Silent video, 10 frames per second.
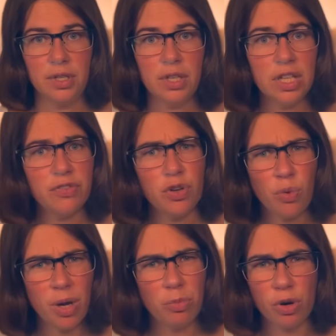If you
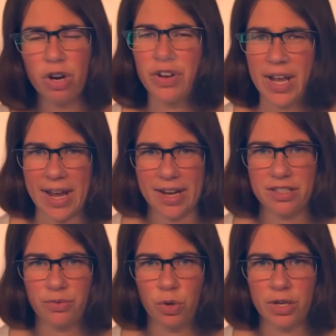want more of an
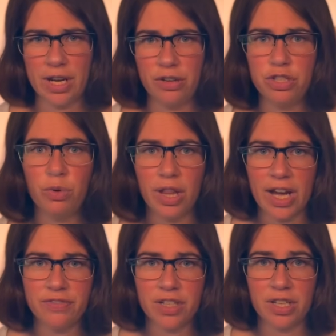active workout, you will
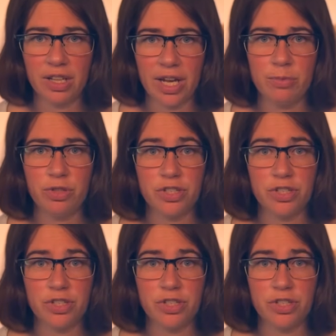have to climb to the